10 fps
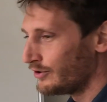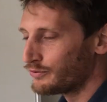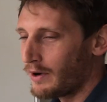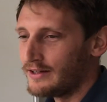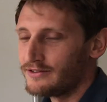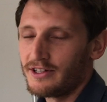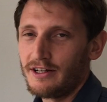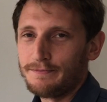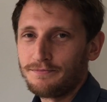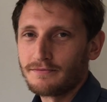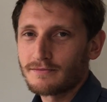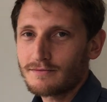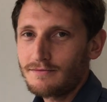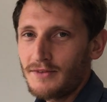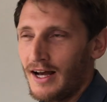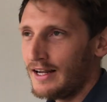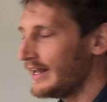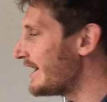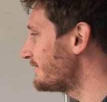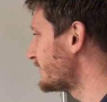those ones that are
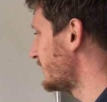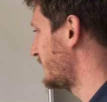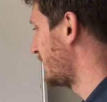left